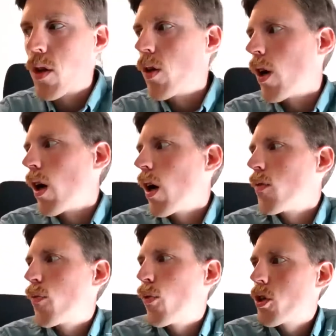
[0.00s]
So
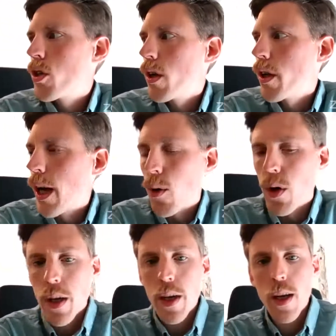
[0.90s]
unfortunately, our
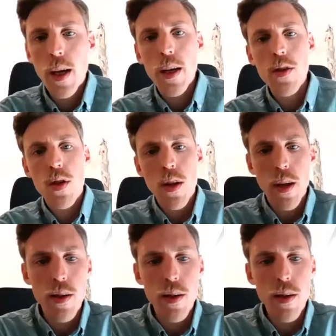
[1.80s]
data is